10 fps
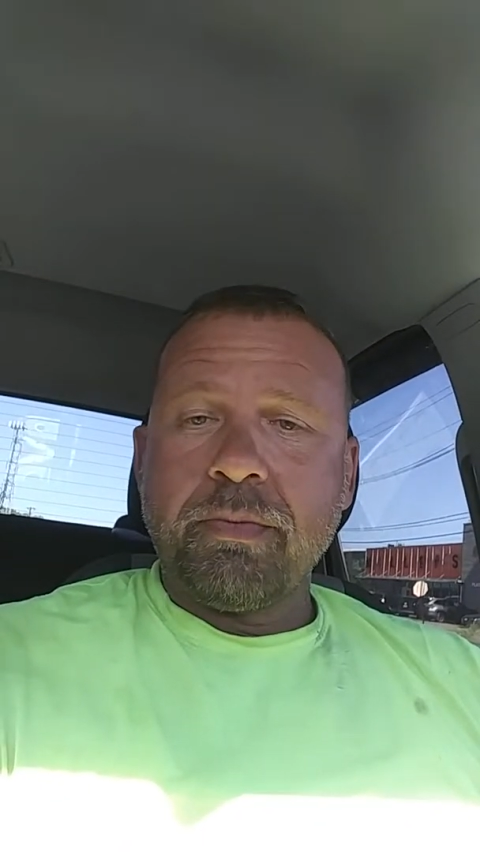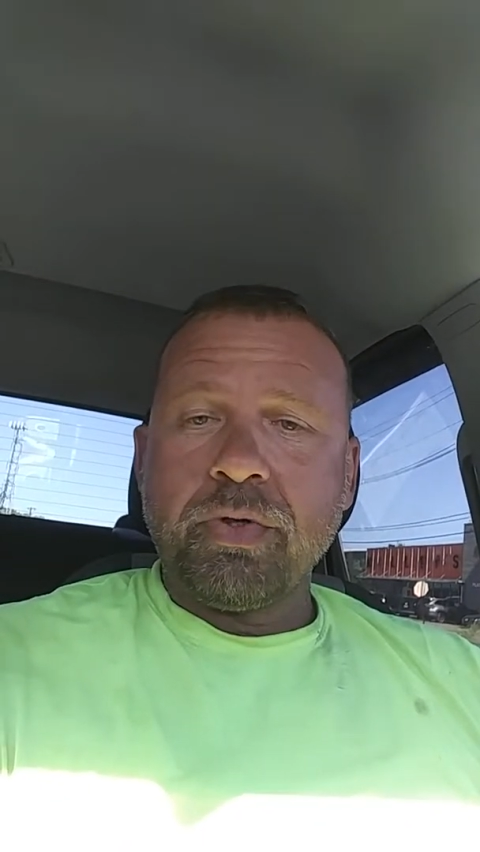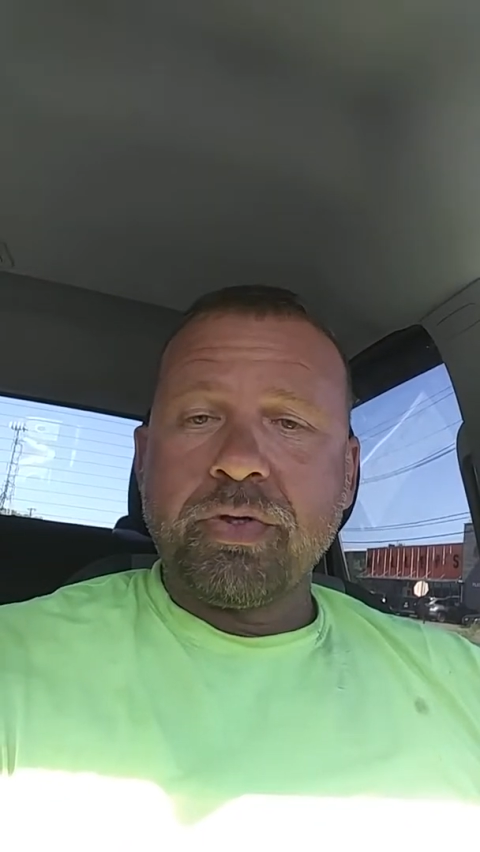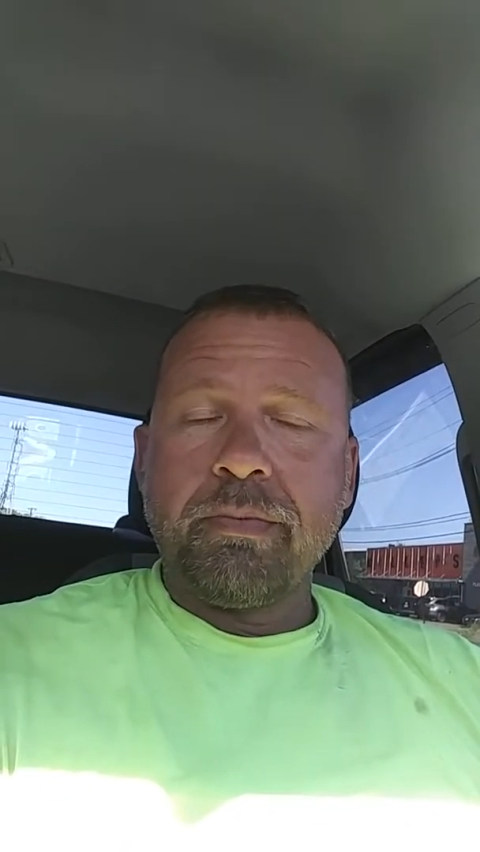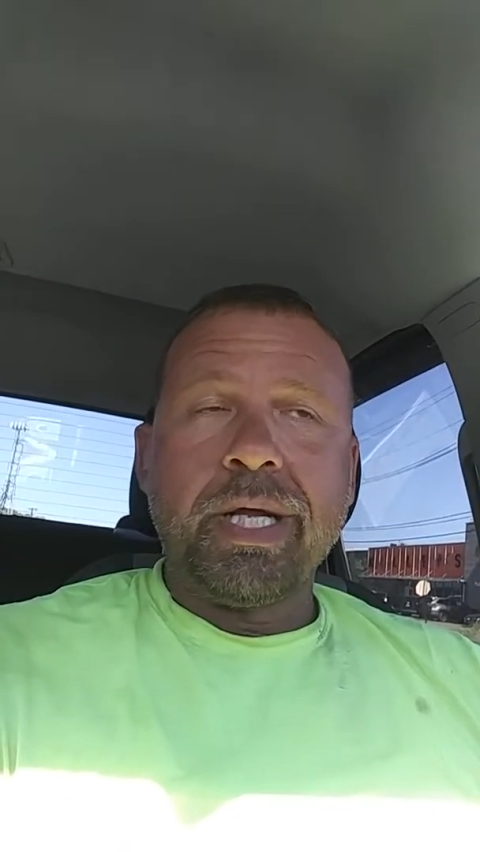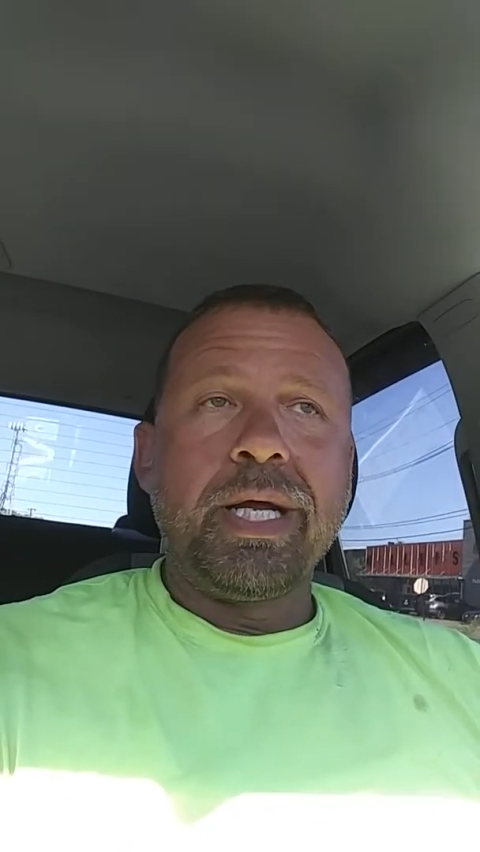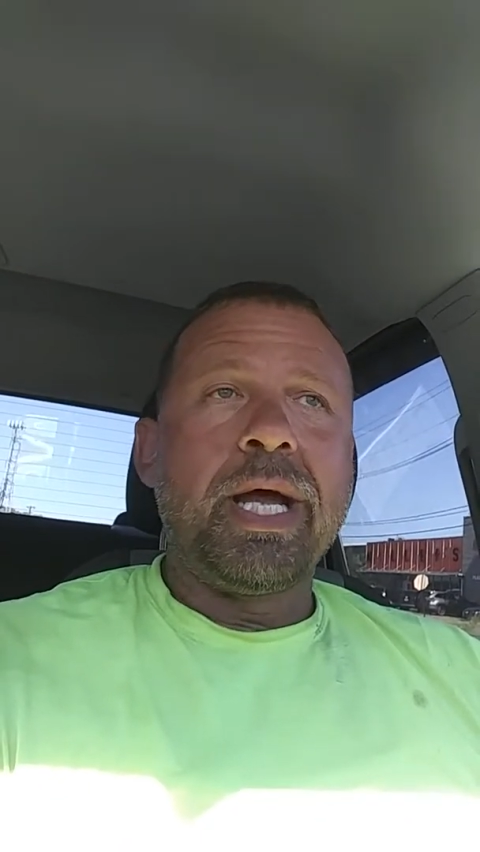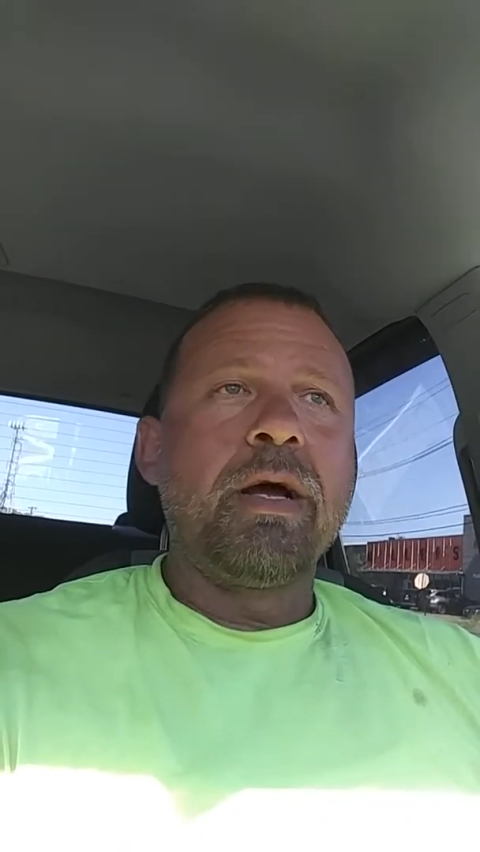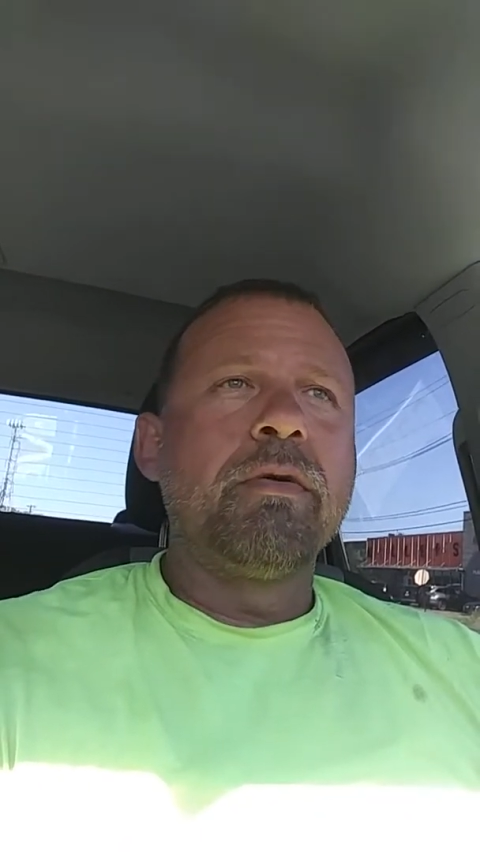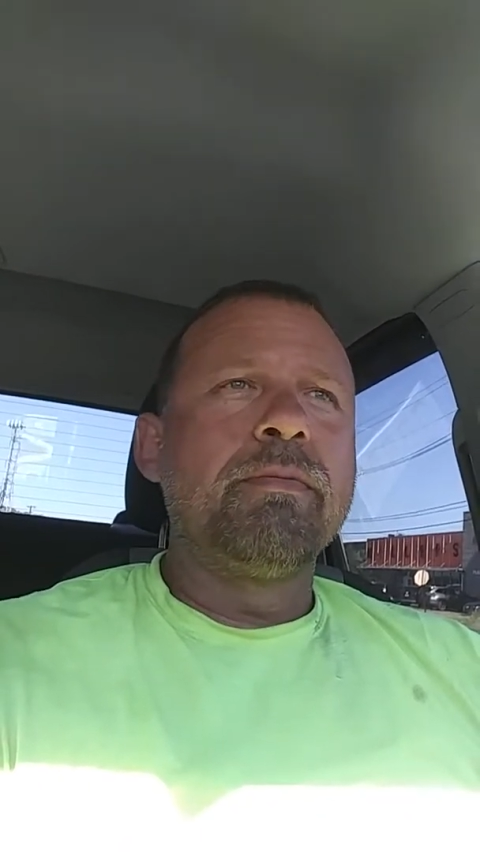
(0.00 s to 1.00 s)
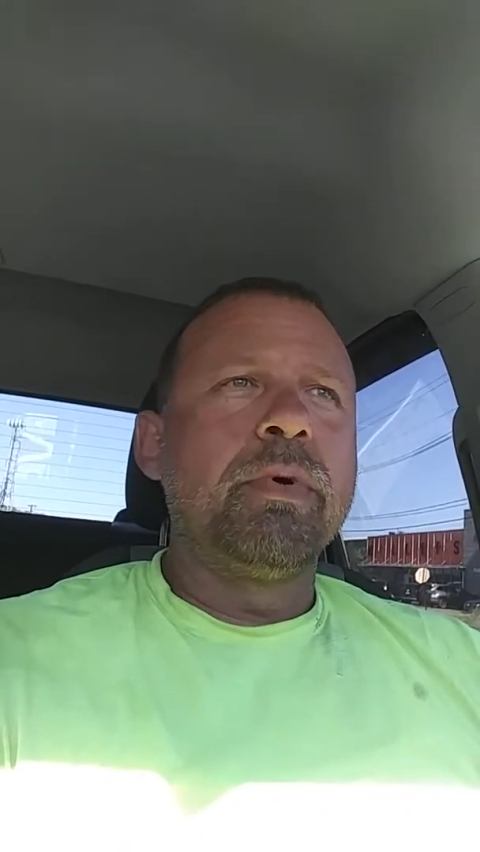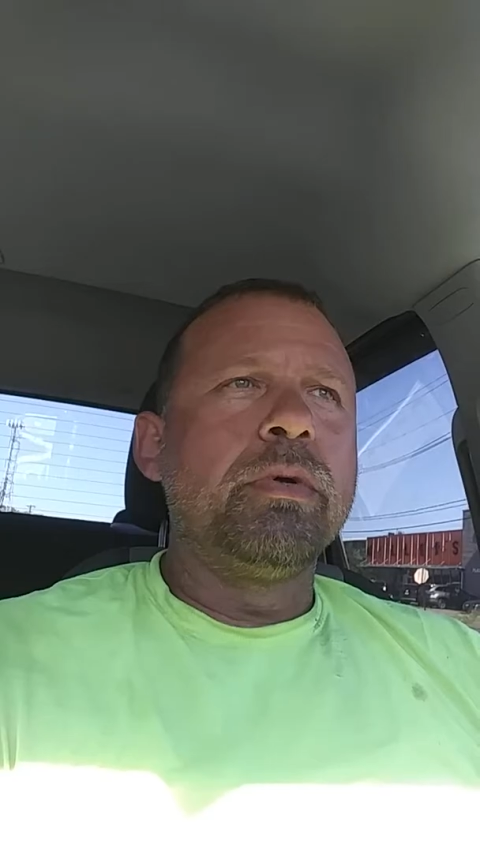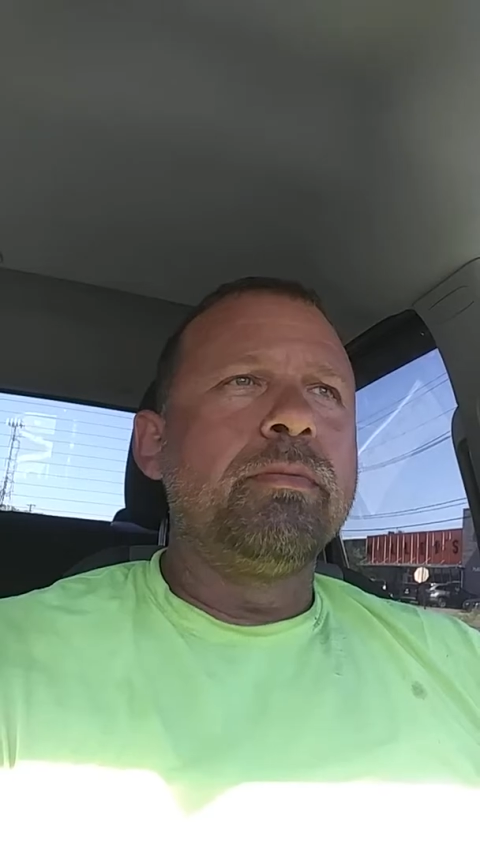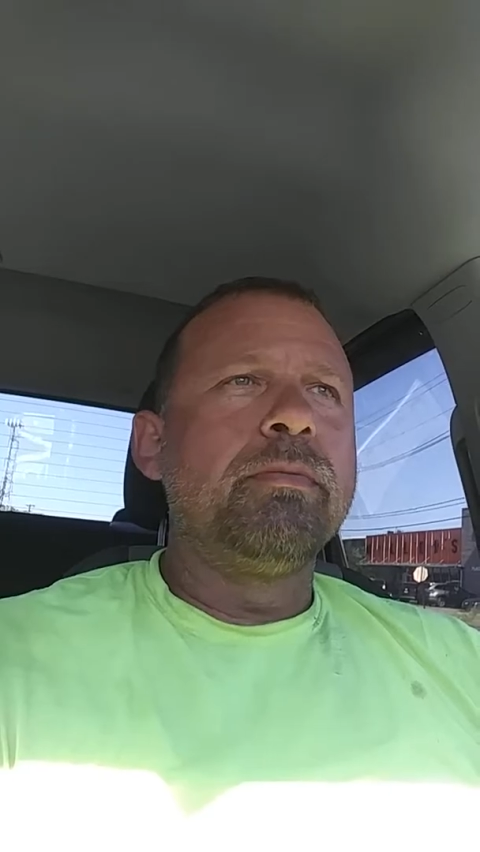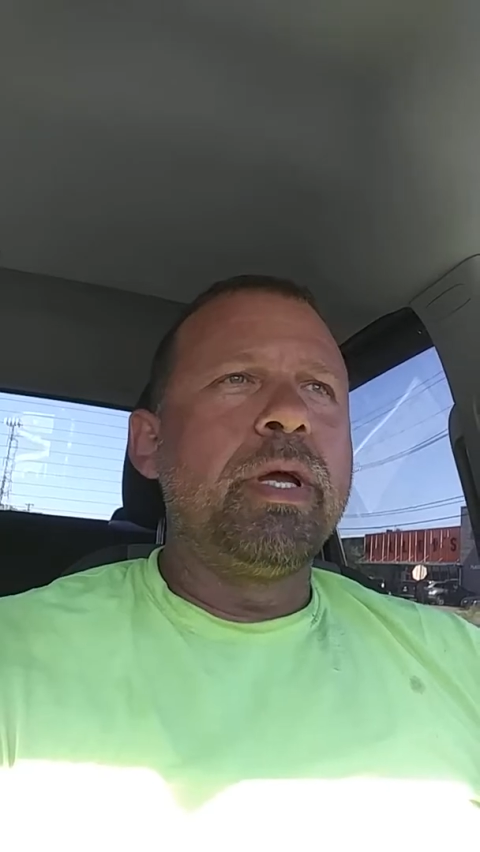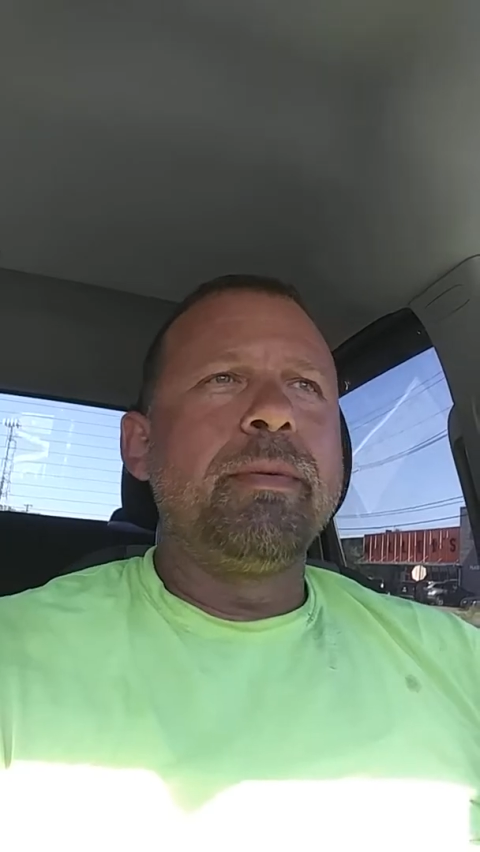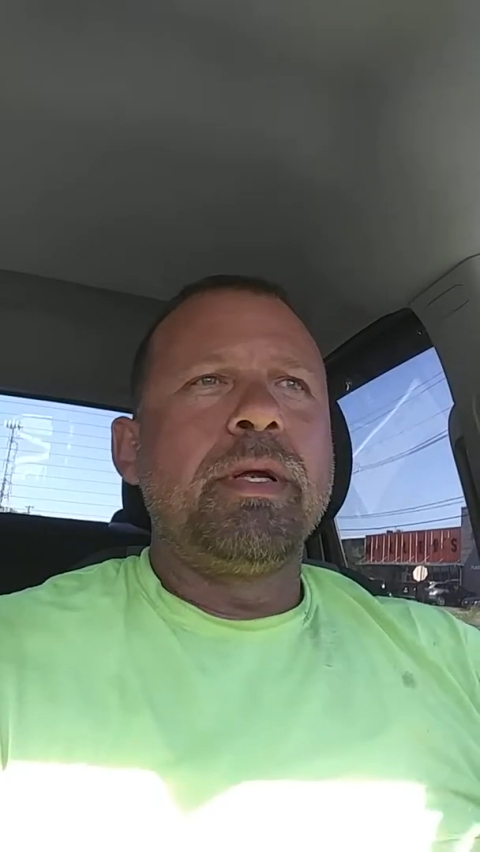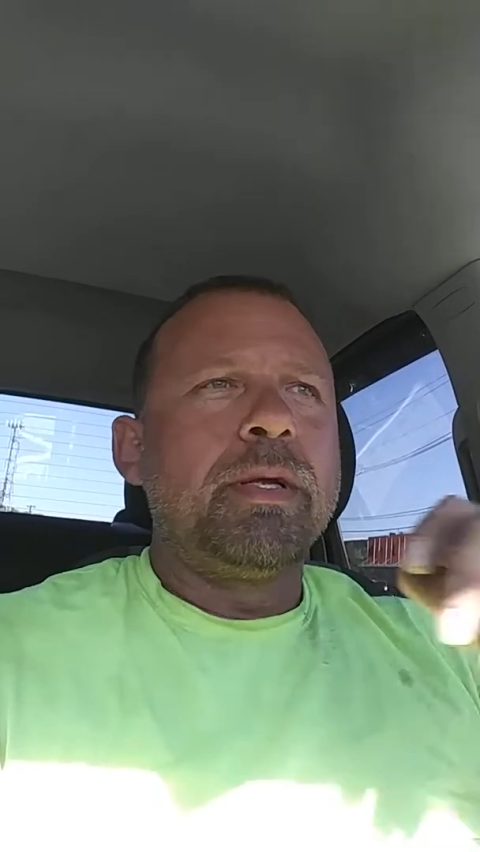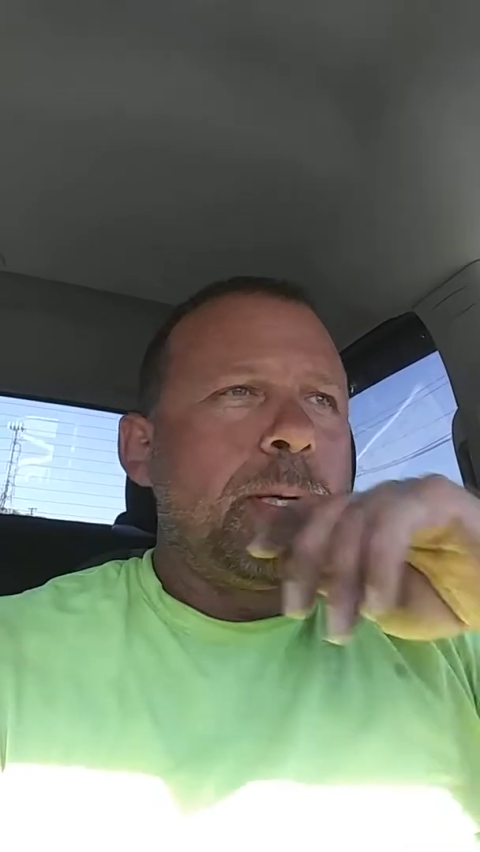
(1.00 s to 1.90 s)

Muslim anyhow, but maybe